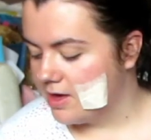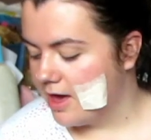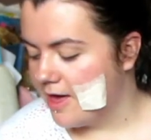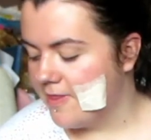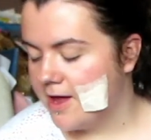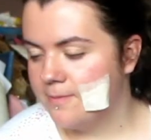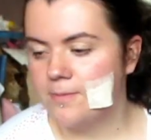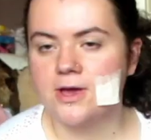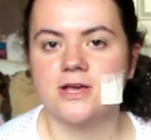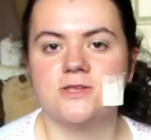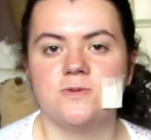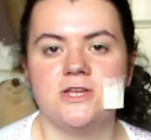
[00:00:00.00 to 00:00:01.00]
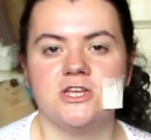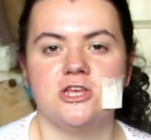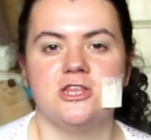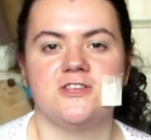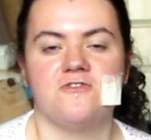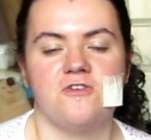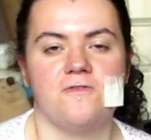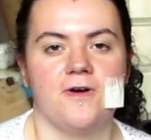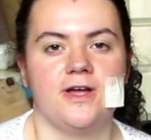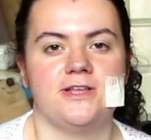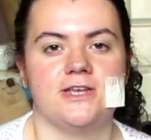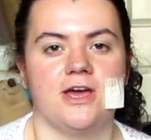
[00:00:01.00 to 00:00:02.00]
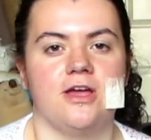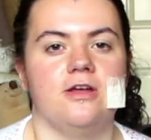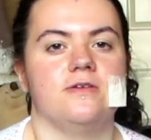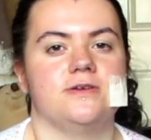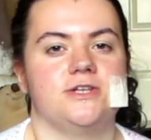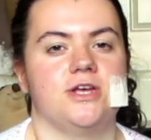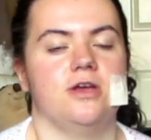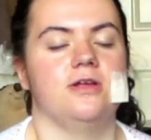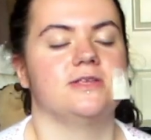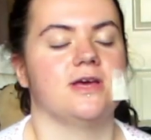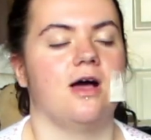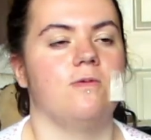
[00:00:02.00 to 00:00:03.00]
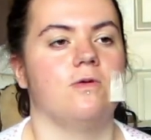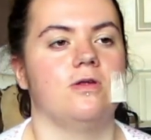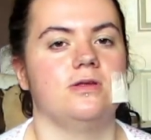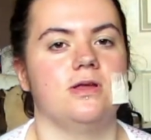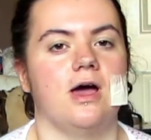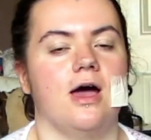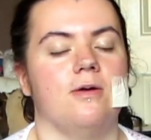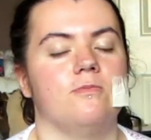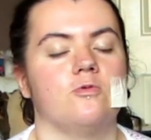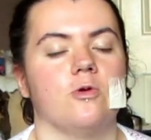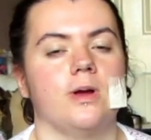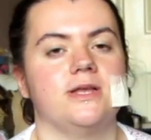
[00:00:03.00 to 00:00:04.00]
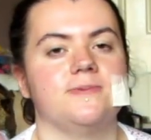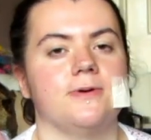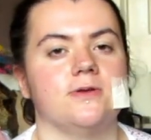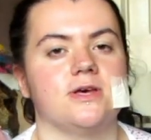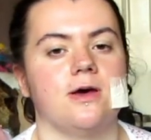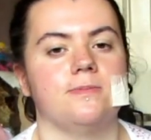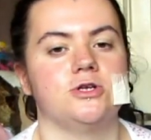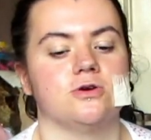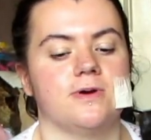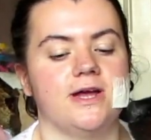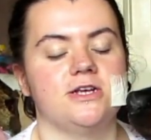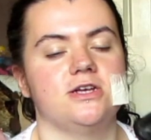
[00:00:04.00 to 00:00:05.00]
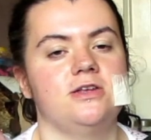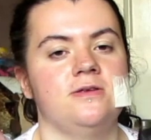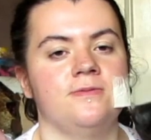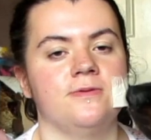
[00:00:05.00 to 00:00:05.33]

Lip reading: And then, because we're doing this for a photo shoot, I want Rory to build up duration.